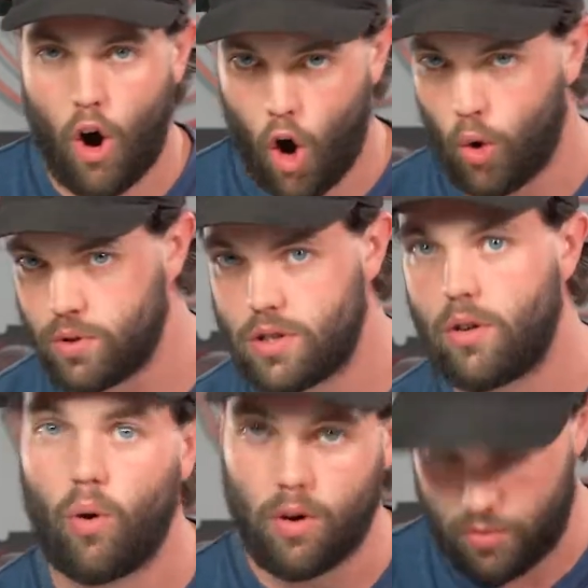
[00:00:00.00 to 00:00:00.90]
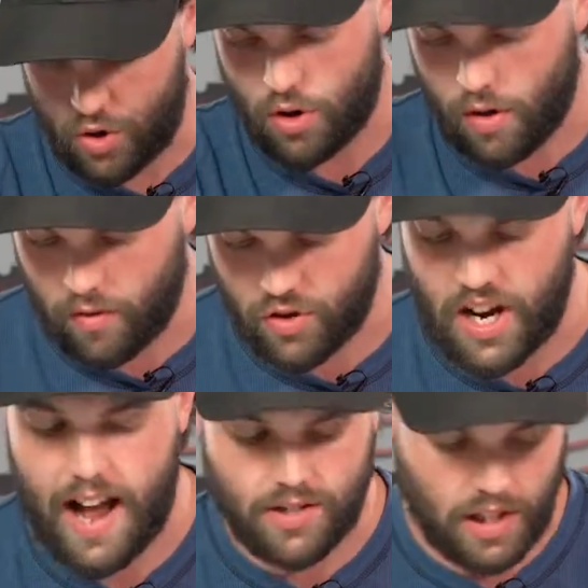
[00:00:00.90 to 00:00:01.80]
host or server
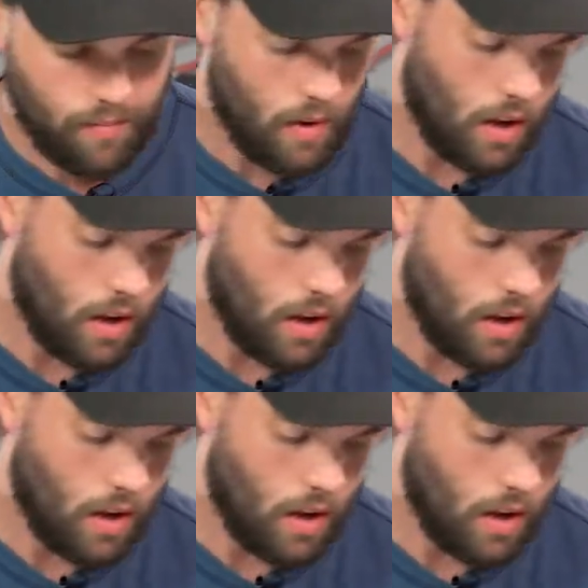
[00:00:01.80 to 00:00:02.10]
chassis?